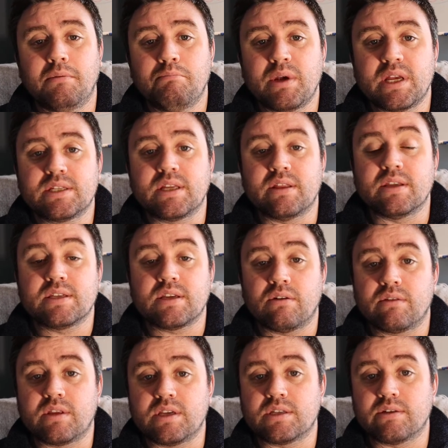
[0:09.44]
based in the
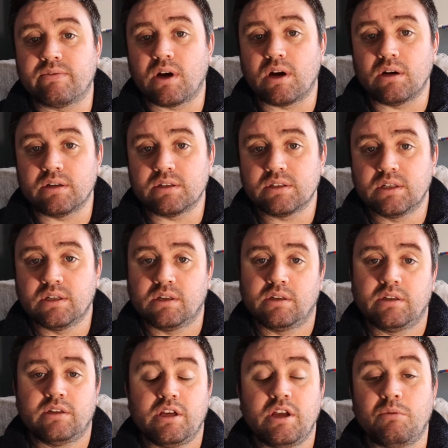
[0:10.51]
southeast of Ireland,
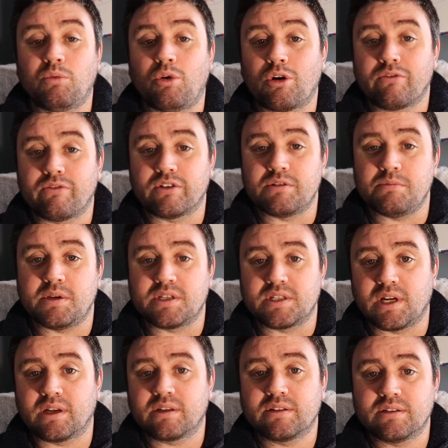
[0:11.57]
in Waterford to be
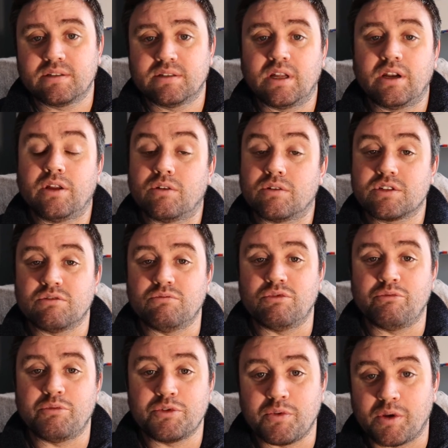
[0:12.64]
exact, and I also
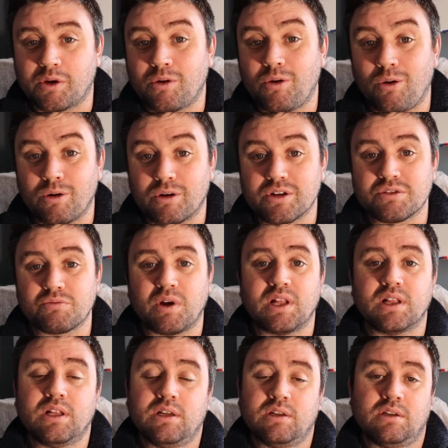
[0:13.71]
move between Cork as well.